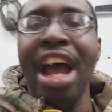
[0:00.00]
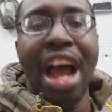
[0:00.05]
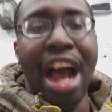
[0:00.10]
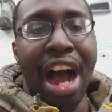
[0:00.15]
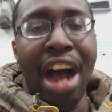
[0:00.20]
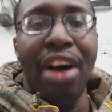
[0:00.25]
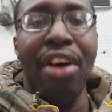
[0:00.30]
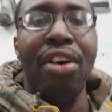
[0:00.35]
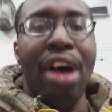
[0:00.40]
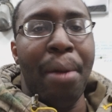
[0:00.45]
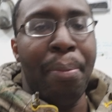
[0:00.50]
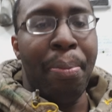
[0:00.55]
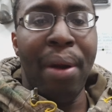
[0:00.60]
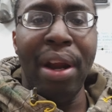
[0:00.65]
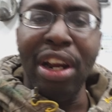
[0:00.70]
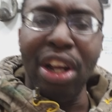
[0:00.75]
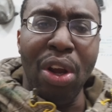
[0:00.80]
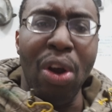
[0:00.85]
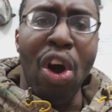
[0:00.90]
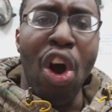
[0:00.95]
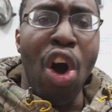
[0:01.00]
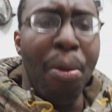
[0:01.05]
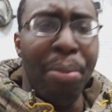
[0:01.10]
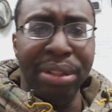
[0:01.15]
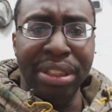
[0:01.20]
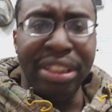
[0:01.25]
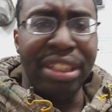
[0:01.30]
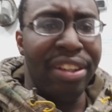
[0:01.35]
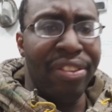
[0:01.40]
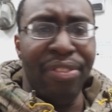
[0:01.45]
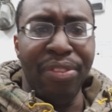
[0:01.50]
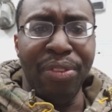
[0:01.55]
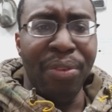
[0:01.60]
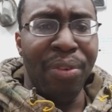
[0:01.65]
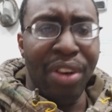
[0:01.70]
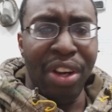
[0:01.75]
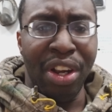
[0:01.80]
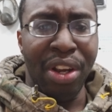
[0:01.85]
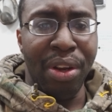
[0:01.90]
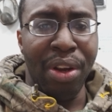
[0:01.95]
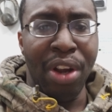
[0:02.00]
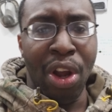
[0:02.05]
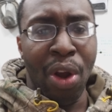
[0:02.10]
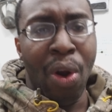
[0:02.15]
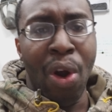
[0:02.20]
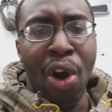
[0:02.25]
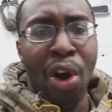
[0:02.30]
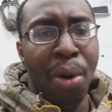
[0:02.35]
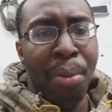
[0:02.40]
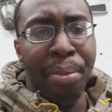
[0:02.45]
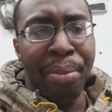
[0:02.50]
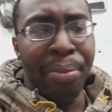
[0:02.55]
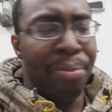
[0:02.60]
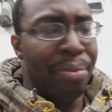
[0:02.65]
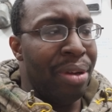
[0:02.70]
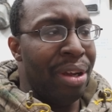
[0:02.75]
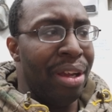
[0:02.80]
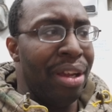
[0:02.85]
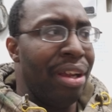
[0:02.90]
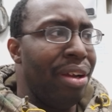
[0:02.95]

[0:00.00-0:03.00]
I'll probably go home and go home